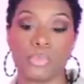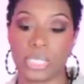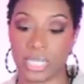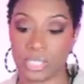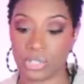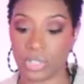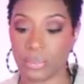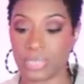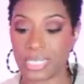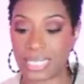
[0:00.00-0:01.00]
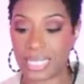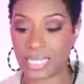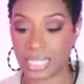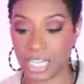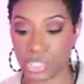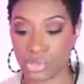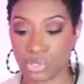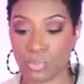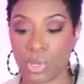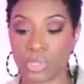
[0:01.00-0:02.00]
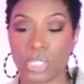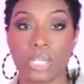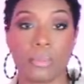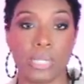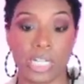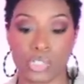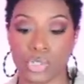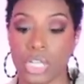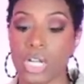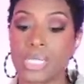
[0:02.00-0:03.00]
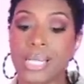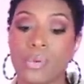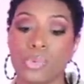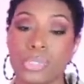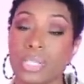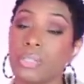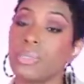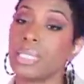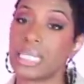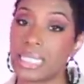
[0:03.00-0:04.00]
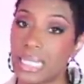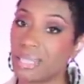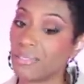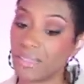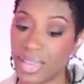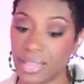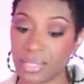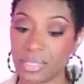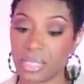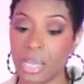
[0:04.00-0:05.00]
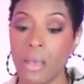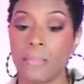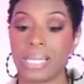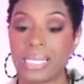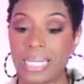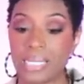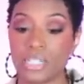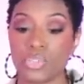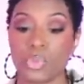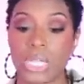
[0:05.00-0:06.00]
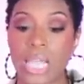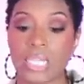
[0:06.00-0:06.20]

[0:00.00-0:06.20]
Blazer. It comes in sizes extra small to double extra large. I will tell you, it is selling fast, but I like this one. I